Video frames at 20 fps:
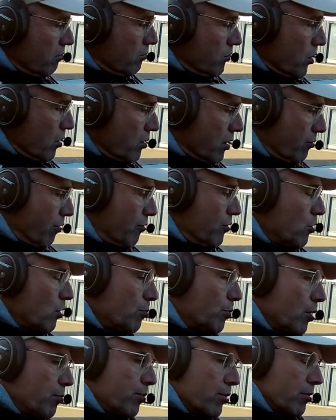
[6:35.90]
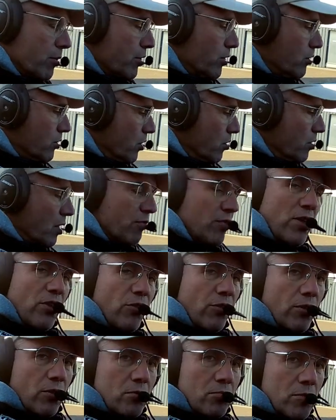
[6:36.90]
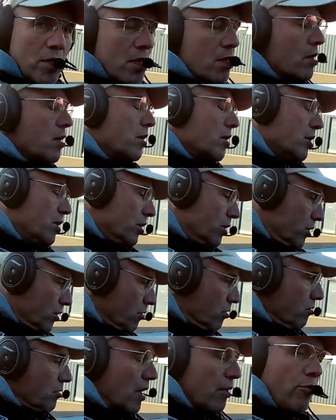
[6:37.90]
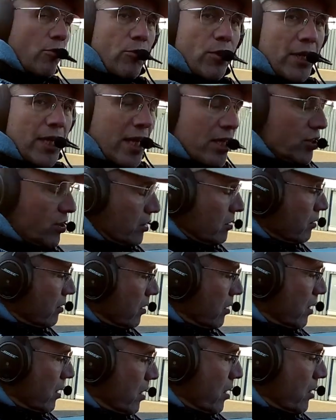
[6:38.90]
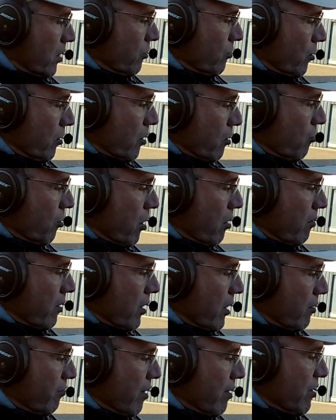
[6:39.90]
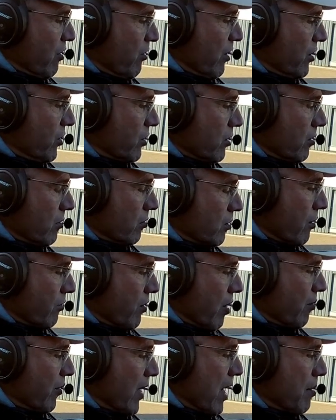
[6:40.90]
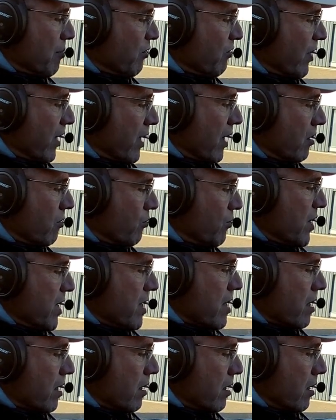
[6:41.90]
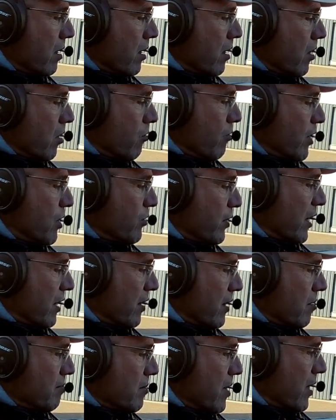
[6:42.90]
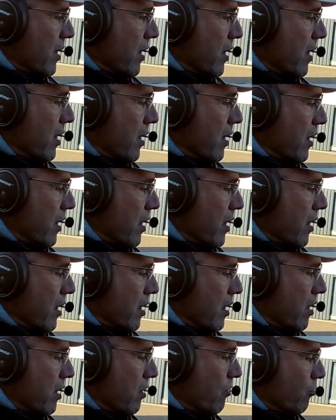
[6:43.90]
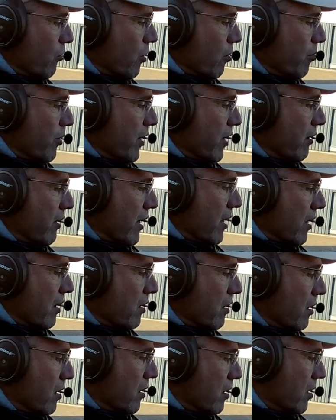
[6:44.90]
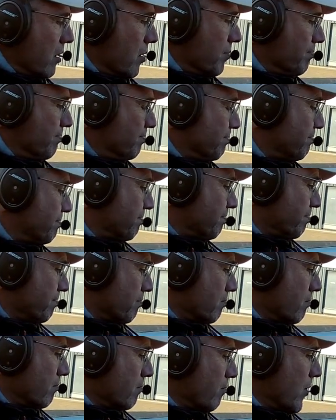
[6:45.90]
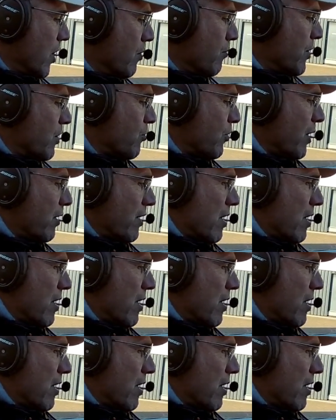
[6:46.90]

don't have a fuel pump or you don't have an ECU, you don't have a running engine. So those are very essential. So if something happens, I can re-trigger them, and the circuit breaker I can re-trigger